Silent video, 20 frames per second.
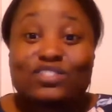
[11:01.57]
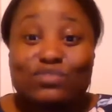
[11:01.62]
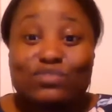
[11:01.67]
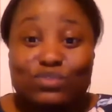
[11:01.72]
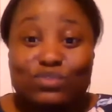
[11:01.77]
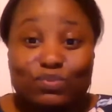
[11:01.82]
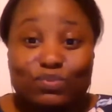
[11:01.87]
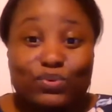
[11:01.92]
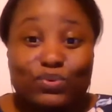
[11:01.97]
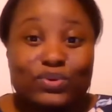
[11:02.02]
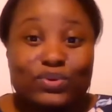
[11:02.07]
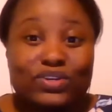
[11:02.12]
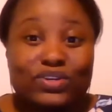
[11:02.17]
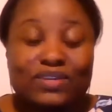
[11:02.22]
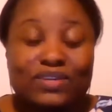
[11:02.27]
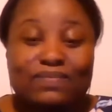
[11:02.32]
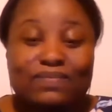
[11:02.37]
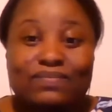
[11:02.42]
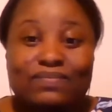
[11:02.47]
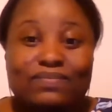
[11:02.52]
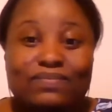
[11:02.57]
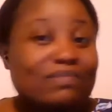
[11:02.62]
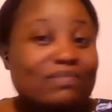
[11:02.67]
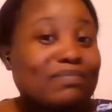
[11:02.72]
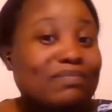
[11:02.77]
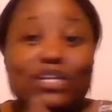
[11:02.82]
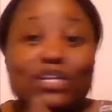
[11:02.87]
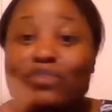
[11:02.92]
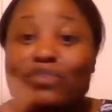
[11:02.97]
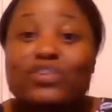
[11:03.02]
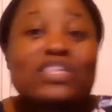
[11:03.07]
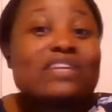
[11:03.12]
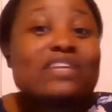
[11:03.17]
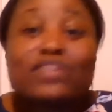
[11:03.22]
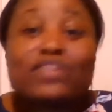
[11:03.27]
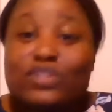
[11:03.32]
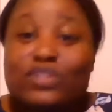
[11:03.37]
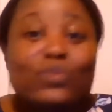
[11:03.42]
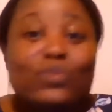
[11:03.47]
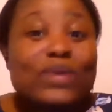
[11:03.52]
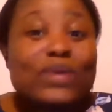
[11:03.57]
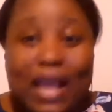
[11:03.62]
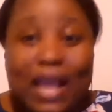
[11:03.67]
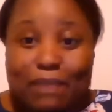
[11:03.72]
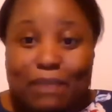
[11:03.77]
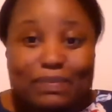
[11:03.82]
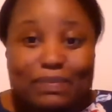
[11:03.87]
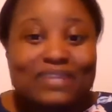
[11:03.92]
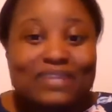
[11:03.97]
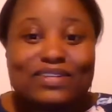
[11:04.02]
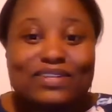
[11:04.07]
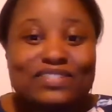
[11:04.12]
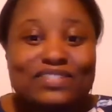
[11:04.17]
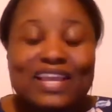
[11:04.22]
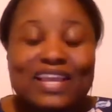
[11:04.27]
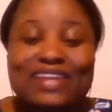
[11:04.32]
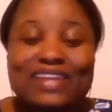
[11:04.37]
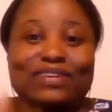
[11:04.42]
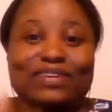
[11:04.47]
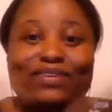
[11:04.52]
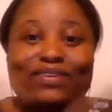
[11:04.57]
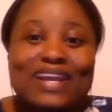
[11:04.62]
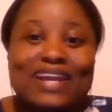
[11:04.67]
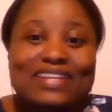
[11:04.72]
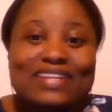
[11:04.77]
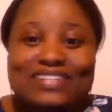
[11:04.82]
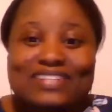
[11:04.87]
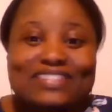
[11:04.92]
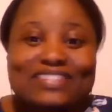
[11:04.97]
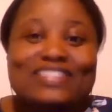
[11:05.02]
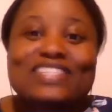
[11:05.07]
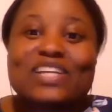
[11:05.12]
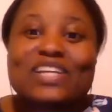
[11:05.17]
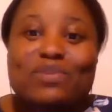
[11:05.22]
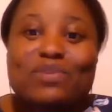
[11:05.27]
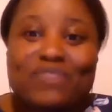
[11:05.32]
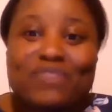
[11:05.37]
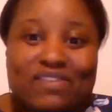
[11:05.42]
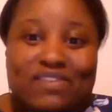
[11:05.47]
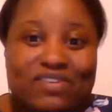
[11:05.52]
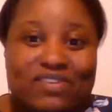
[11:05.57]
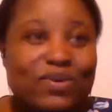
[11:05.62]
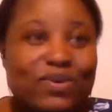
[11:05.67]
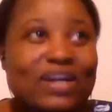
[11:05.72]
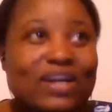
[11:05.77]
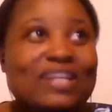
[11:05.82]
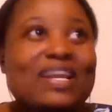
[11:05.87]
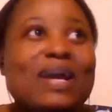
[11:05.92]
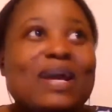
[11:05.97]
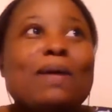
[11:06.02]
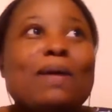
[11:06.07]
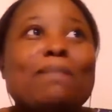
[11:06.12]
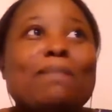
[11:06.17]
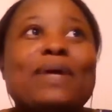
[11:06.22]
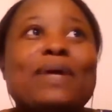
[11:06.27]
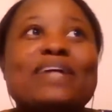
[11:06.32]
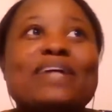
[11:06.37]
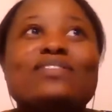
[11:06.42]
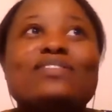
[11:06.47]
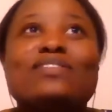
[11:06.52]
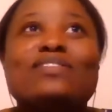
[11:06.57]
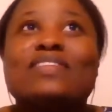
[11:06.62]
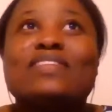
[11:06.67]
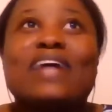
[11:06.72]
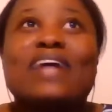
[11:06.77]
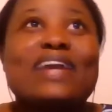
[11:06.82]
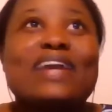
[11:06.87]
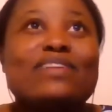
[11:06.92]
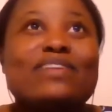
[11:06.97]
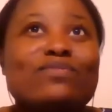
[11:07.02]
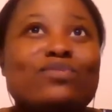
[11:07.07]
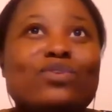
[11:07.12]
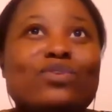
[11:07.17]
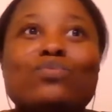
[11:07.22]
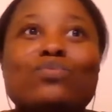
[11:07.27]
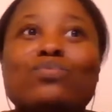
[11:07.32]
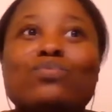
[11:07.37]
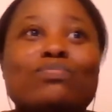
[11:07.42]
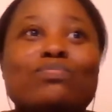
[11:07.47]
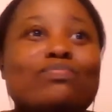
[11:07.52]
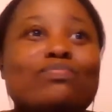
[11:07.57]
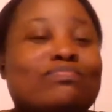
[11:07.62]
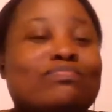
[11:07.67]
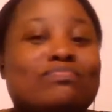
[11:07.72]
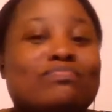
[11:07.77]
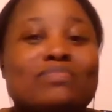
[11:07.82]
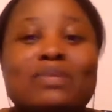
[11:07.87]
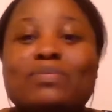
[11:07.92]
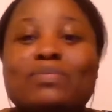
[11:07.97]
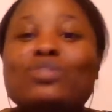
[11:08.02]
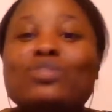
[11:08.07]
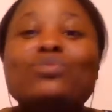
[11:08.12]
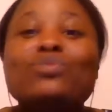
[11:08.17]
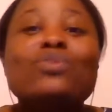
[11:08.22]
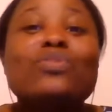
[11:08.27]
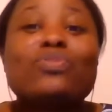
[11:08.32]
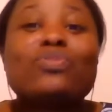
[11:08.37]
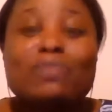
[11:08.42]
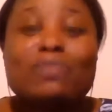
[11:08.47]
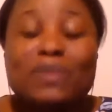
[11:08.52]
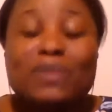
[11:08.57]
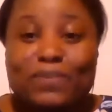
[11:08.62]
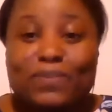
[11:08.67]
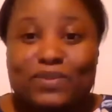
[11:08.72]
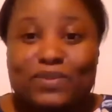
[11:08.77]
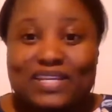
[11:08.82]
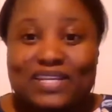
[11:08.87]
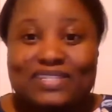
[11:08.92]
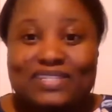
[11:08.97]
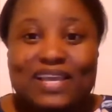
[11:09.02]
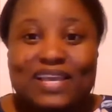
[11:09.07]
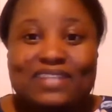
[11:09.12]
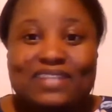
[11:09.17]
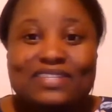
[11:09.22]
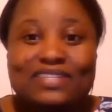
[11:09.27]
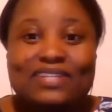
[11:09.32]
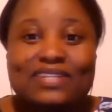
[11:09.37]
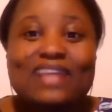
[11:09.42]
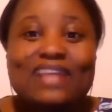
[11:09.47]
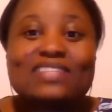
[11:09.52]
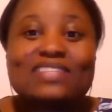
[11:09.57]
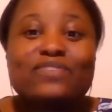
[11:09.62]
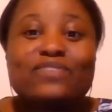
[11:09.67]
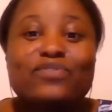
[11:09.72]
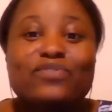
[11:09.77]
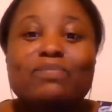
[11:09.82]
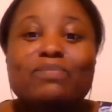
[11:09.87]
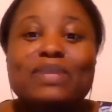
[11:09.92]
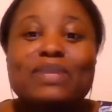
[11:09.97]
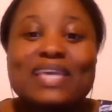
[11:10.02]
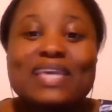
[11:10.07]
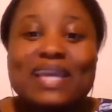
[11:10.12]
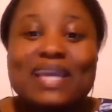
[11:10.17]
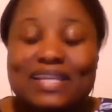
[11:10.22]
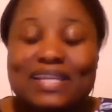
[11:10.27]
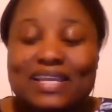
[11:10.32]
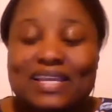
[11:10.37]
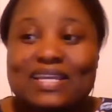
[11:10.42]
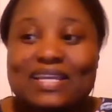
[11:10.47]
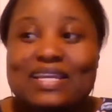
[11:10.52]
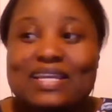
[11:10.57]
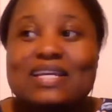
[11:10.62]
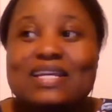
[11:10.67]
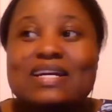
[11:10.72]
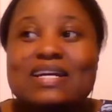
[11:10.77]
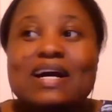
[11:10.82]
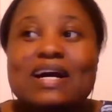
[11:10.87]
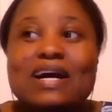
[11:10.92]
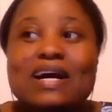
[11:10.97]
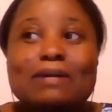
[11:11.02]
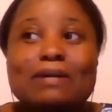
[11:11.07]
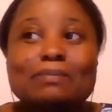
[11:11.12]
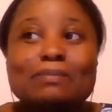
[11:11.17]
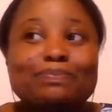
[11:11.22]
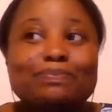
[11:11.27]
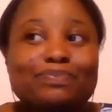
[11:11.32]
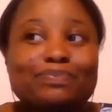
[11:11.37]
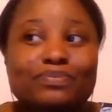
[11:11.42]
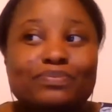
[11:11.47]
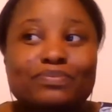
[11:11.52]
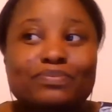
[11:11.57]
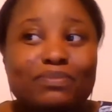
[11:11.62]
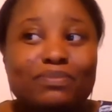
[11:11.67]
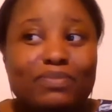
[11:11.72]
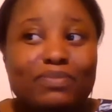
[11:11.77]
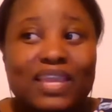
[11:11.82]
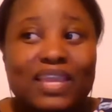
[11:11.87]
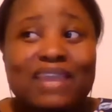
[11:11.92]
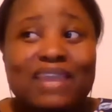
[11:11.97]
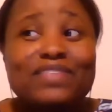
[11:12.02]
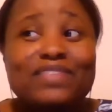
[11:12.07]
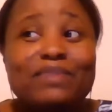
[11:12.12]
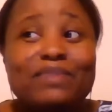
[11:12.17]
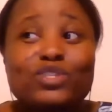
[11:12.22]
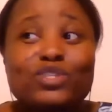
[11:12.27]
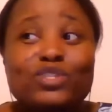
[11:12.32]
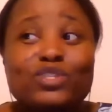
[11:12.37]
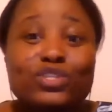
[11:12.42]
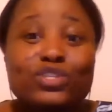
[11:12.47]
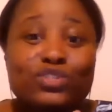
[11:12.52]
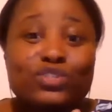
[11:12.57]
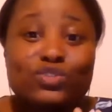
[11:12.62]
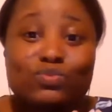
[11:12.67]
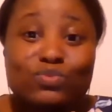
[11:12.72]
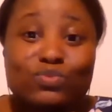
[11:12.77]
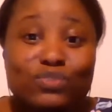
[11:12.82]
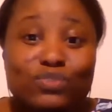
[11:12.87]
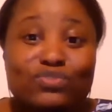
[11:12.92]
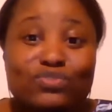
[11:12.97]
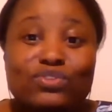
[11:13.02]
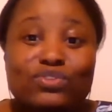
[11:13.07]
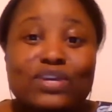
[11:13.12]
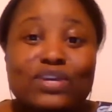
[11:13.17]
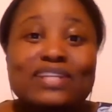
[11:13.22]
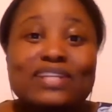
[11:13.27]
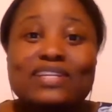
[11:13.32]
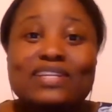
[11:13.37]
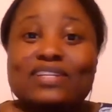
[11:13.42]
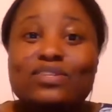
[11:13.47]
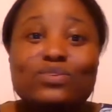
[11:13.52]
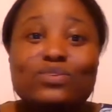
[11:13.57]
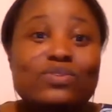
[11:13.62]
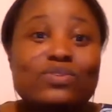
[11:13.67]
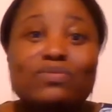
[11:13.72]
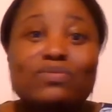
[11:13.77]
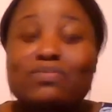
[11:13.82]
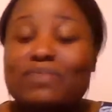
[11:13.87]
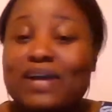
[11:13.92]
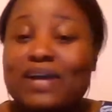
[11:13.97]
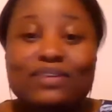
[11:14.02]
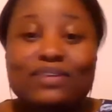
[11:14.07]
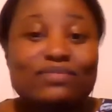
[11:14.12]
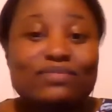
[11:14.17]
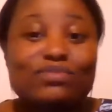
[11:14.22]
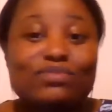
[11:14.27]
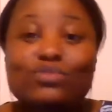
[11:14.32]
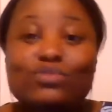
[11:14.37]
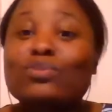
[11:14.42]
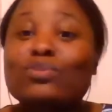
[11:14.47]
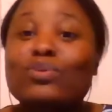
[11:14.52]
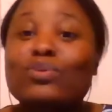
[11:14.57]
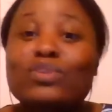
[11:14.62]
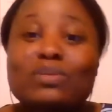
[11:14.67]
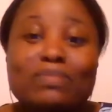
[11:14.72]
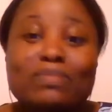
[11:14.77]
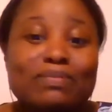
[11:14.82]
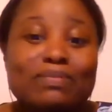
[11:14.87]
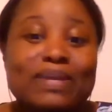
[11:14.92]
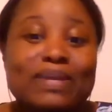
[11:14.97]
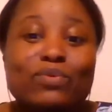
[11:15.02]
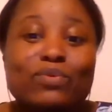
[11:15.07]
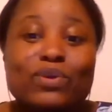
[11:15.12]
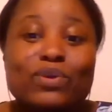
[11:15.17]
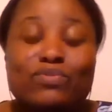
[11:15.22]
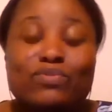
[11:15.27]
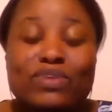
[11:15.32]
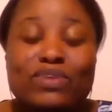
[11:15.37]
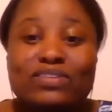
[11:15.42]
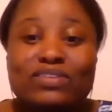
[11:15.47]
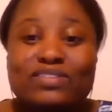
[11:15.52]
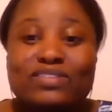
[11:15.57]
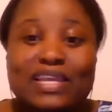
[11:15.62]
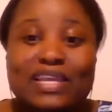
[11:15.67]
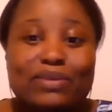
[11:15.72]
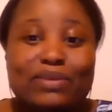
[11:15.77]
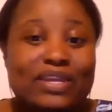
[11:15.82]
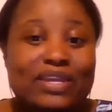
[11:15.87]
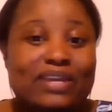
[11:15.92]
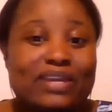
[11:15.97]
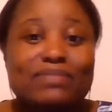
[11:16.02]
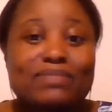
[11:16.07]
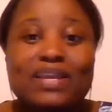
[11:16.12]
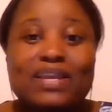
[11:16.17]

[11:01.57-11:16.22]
of support. Many of you didn't even know what happened because I didn't share with everyone. But the maybe two or three people that I texted asking for a mechanic, um, because we just moved, so I didn't know. I'm still learning my way around this area.